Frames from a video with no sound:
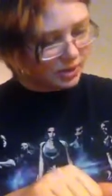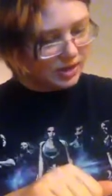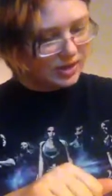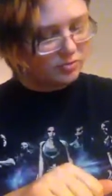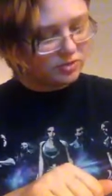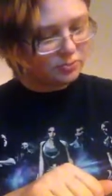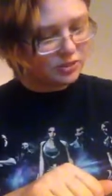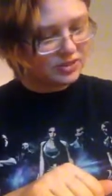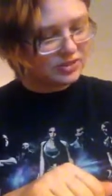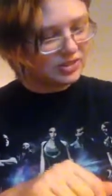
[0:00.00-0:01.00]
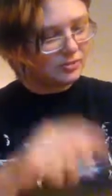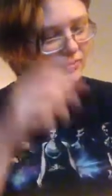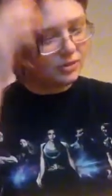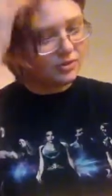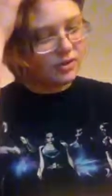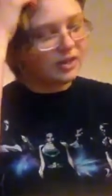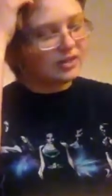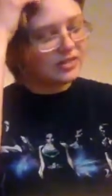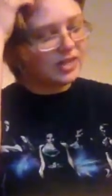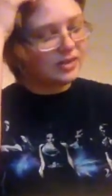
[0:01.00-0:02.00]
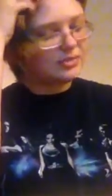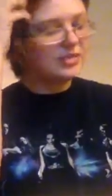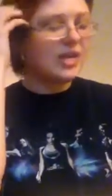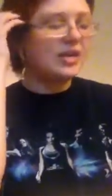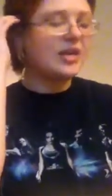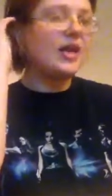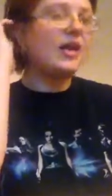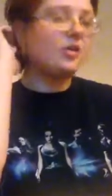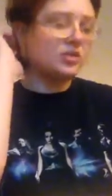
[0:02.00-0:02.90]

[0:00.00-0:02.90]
He was apprenticed to the miller and had the same sandy hair,